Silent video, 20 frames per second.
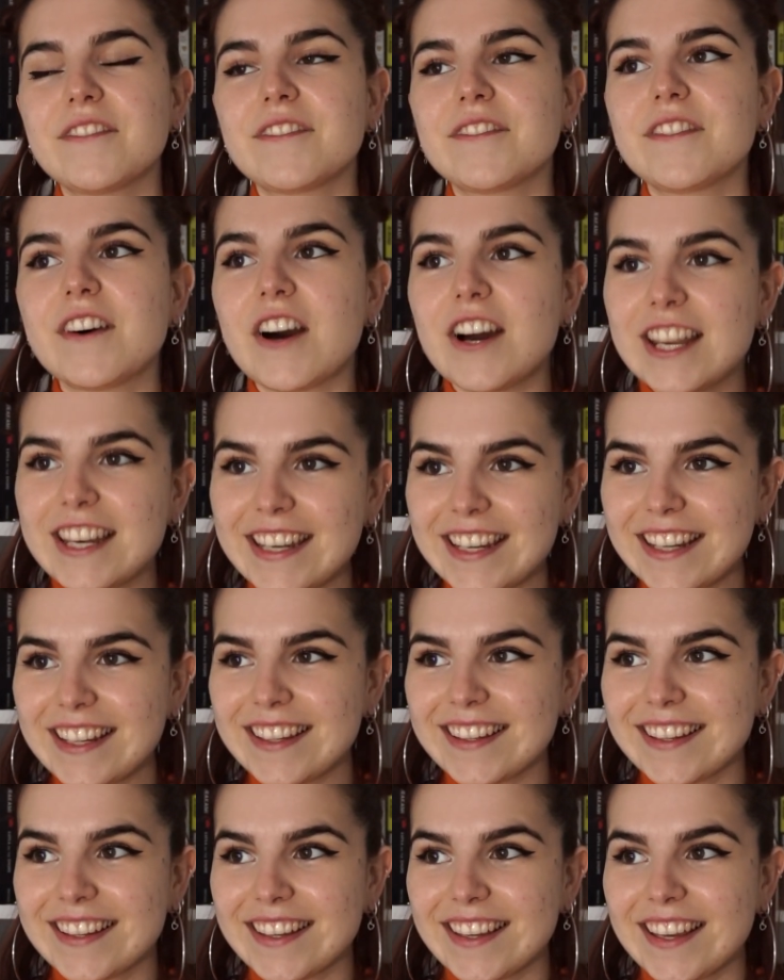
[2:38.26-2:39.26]
fun
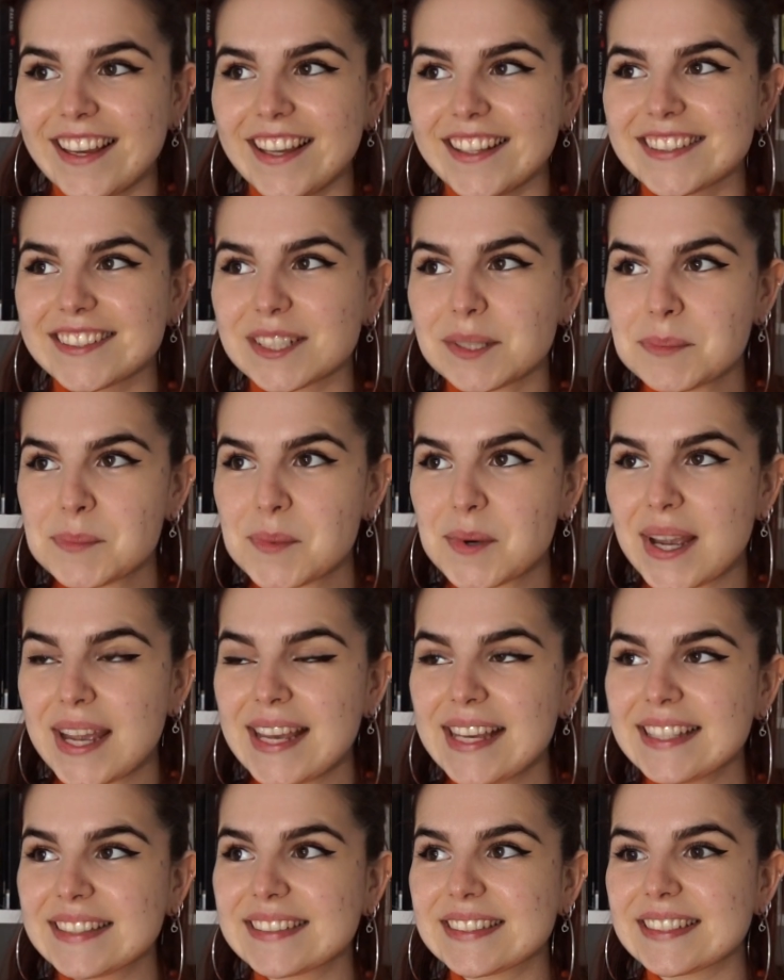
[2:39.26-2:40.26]
in some
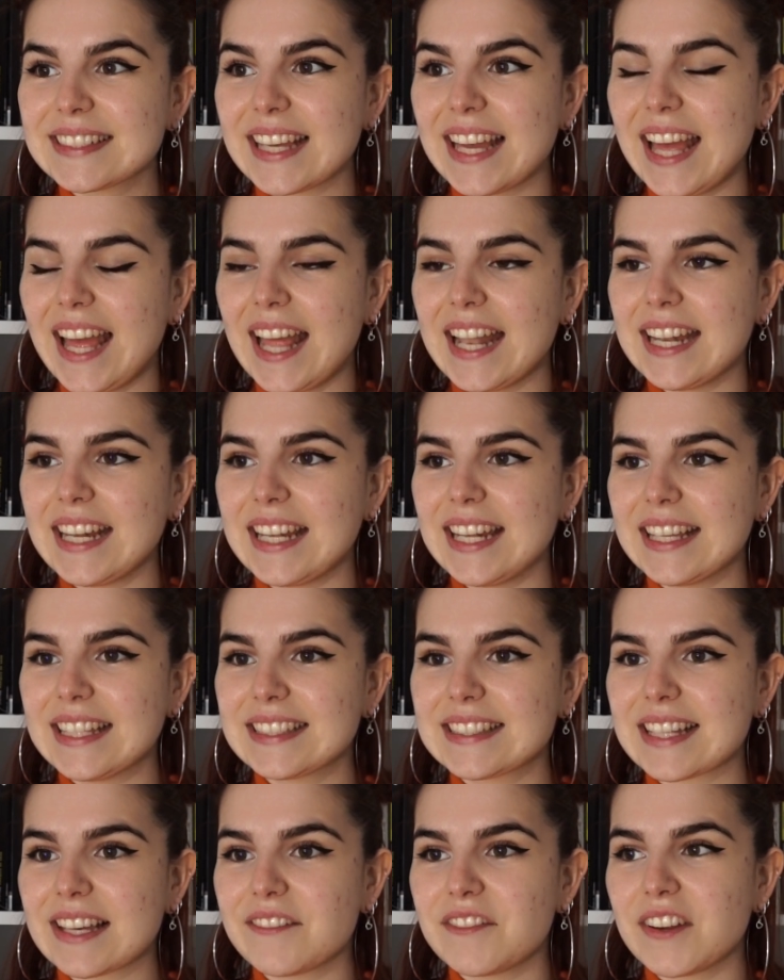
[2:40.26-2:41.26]
ways, and it
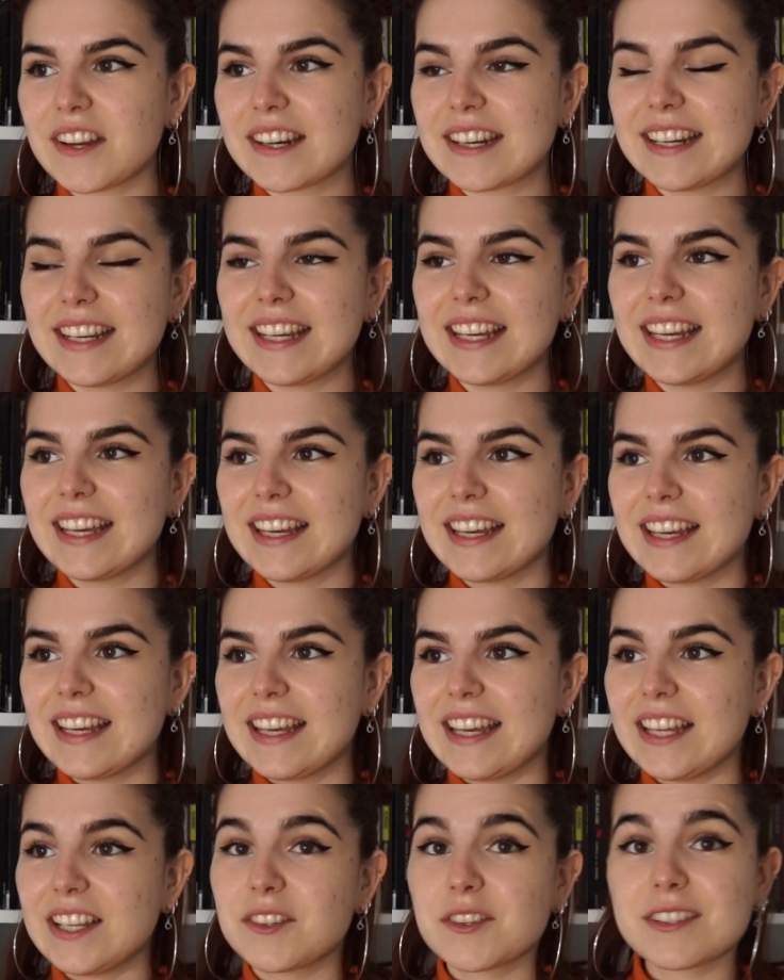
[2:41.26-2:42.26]
is a very
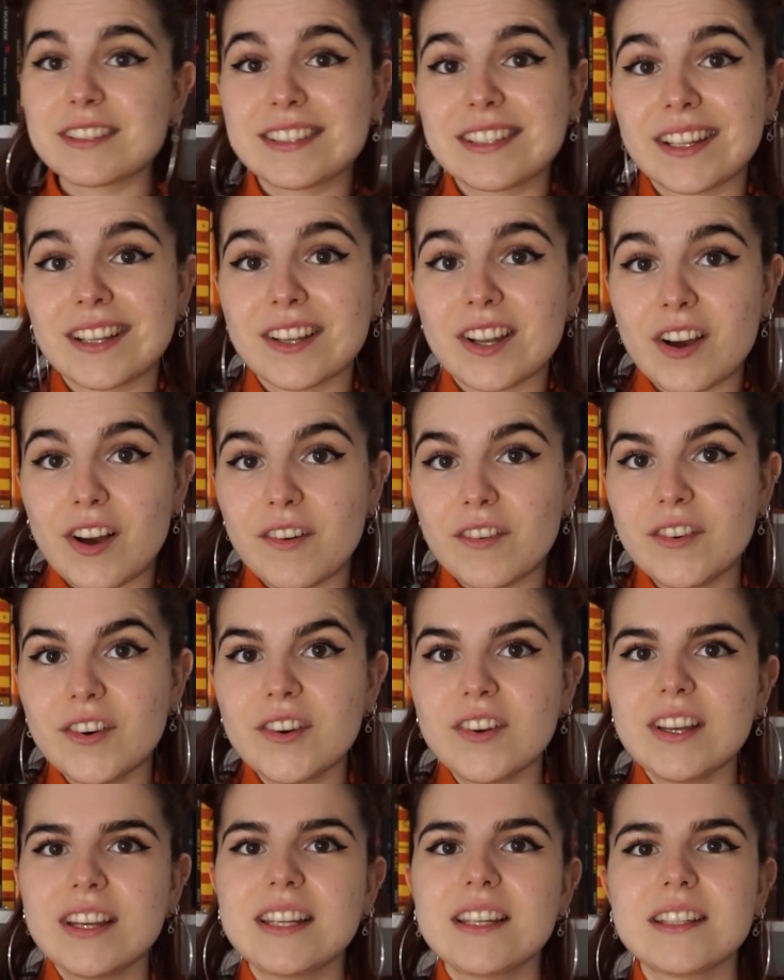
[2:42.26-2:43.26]
interesting
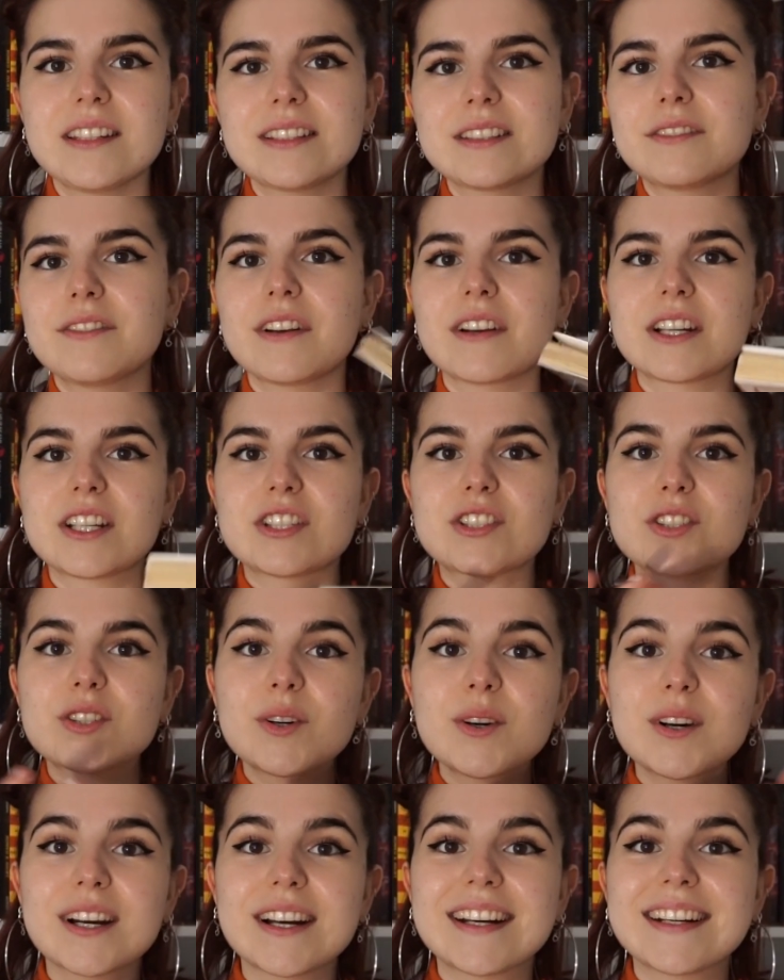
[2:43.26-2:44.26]
novel, and it is very
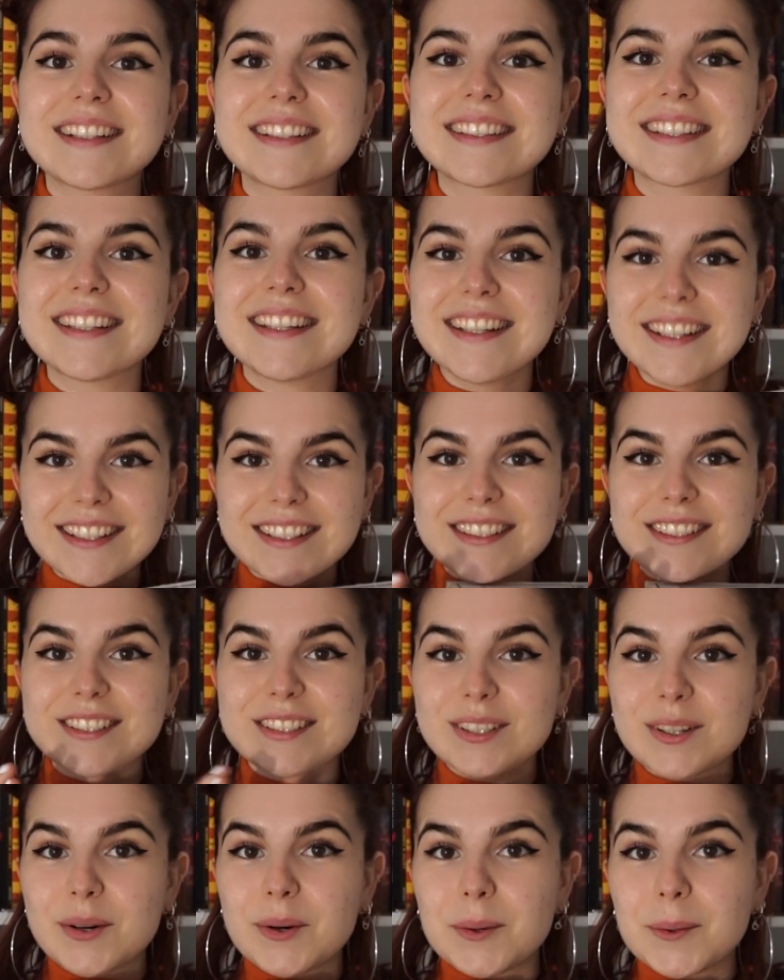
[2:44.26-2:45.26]
short,
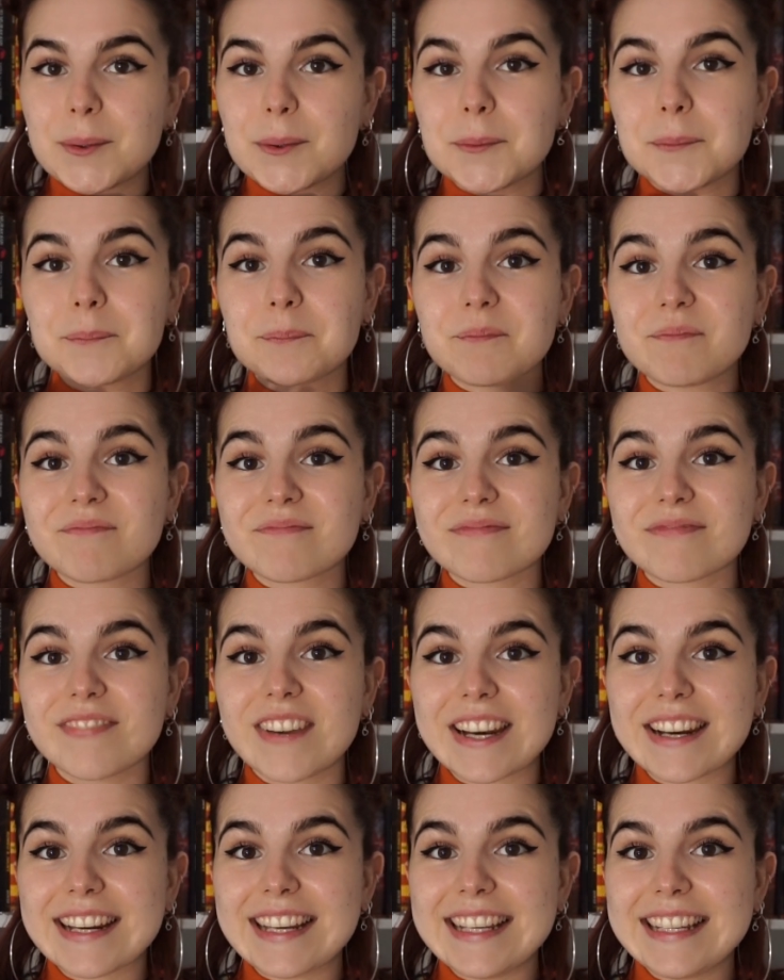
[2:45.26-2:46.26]
so
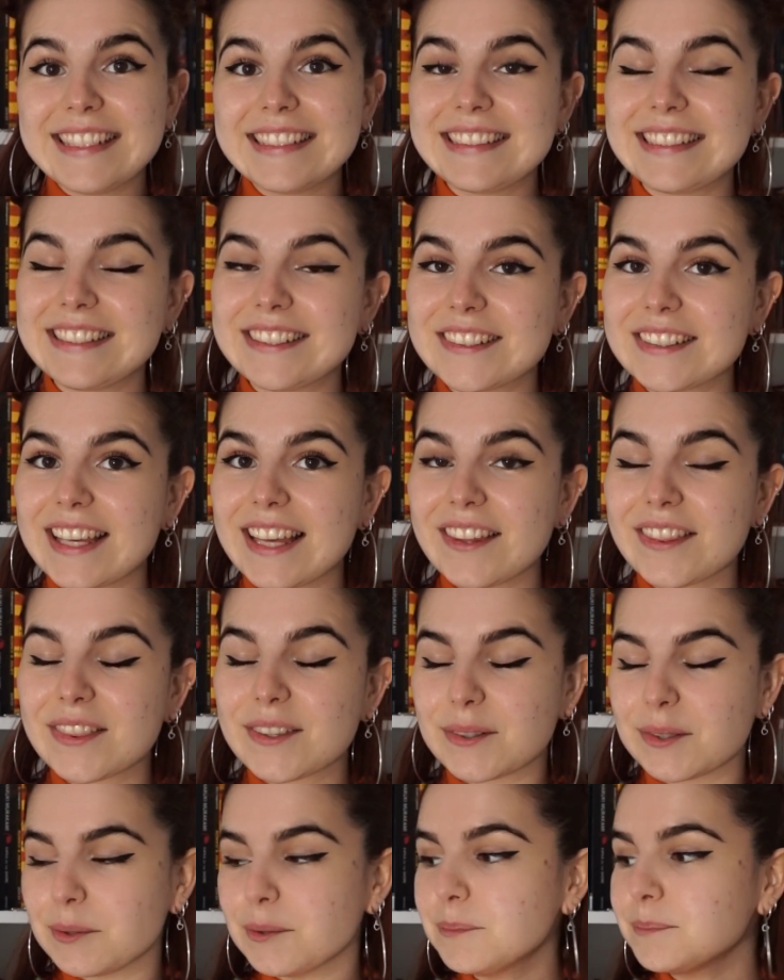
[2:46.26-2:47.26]
very easy to get
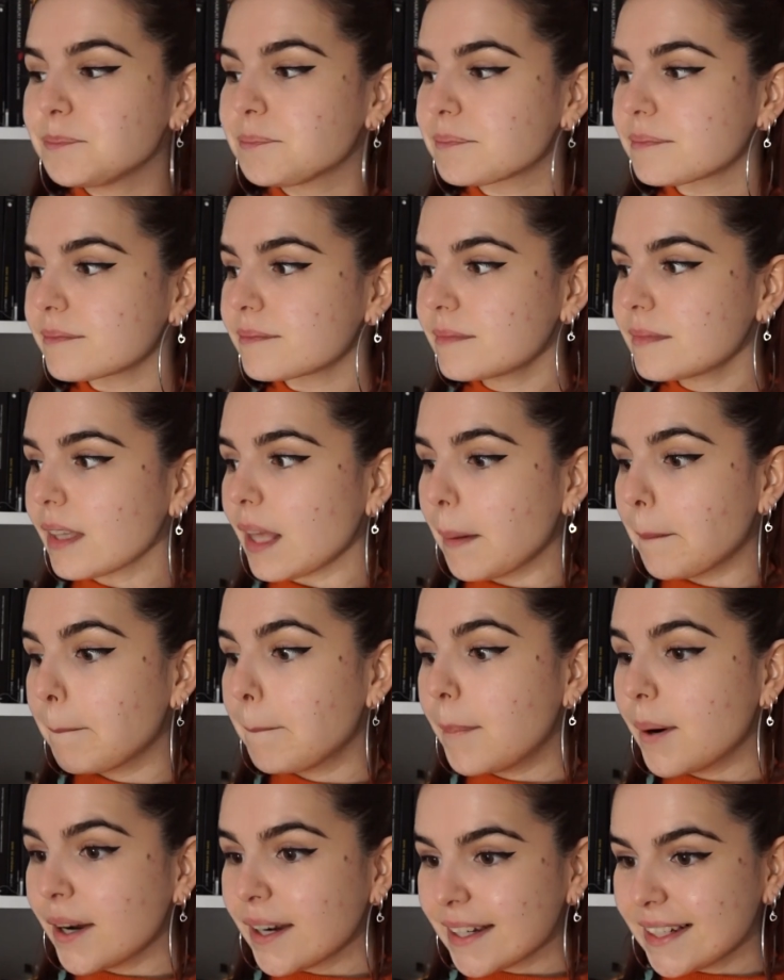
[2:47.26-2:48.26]
through.
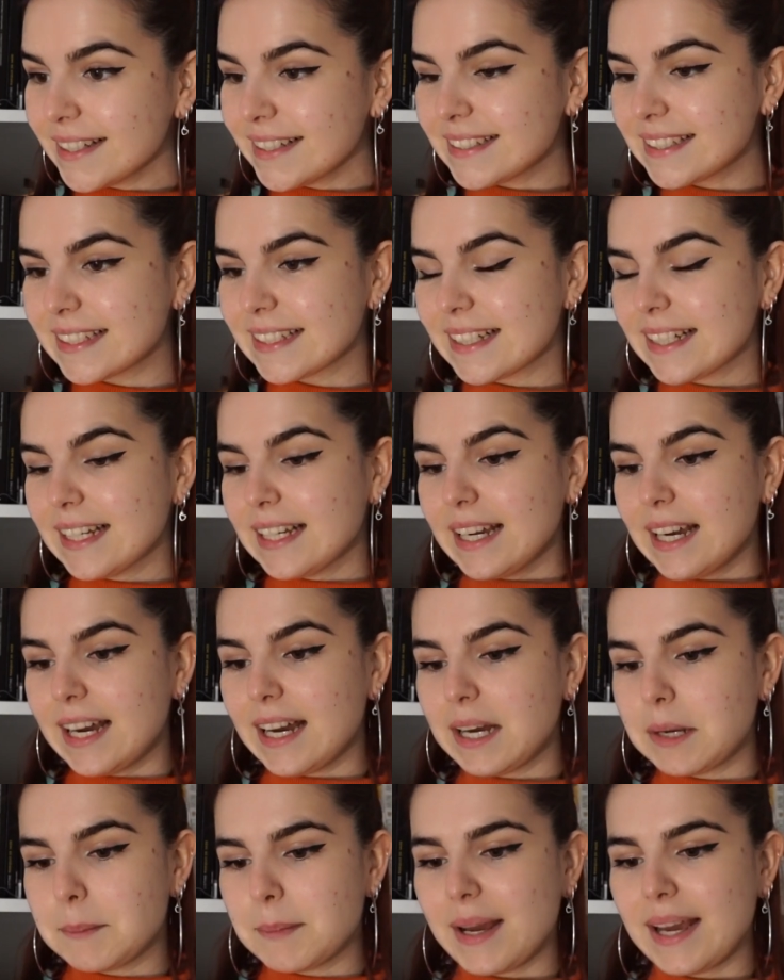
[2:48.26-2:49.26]
But
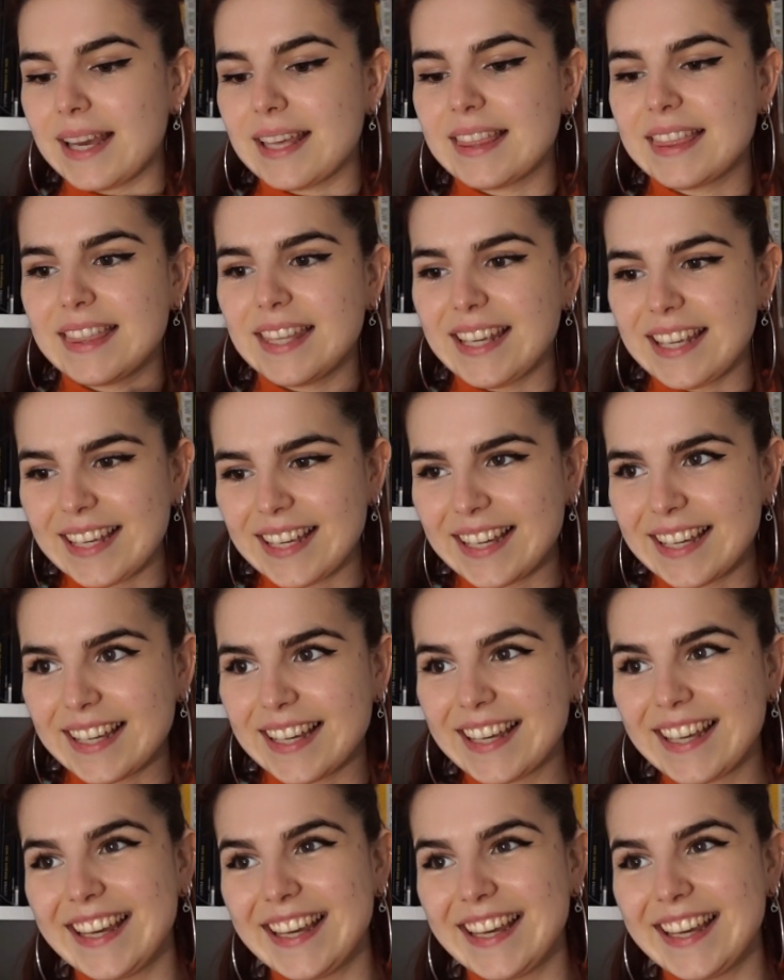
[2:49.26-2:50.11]
I think